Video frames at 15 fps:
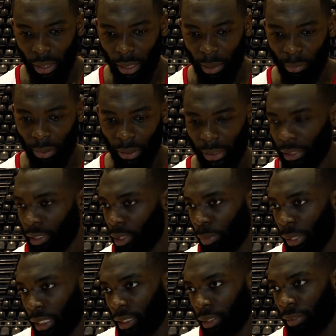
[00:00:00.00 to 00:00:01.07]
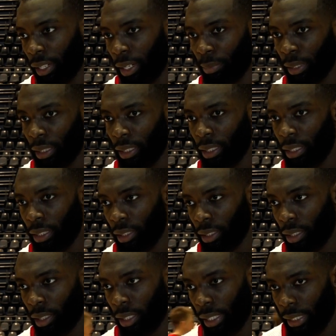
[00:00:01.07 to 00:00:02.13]
and play to the best of our ability
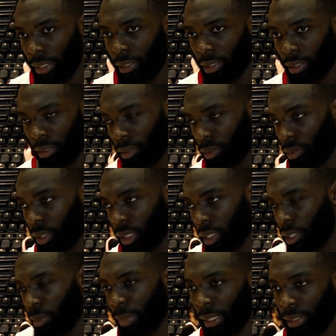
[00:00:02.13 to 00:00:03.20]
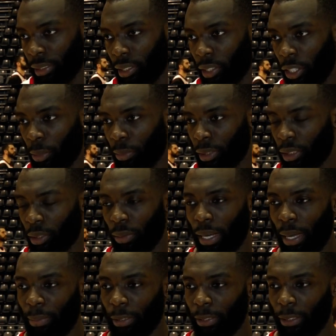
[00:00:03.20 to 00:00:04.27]
uh, against one of the best in Europe and see what
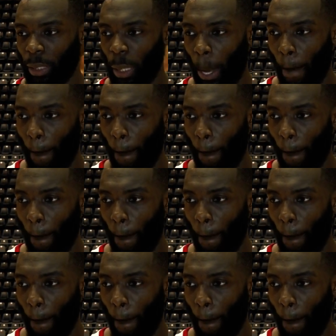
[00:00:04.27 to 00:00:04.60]
happens.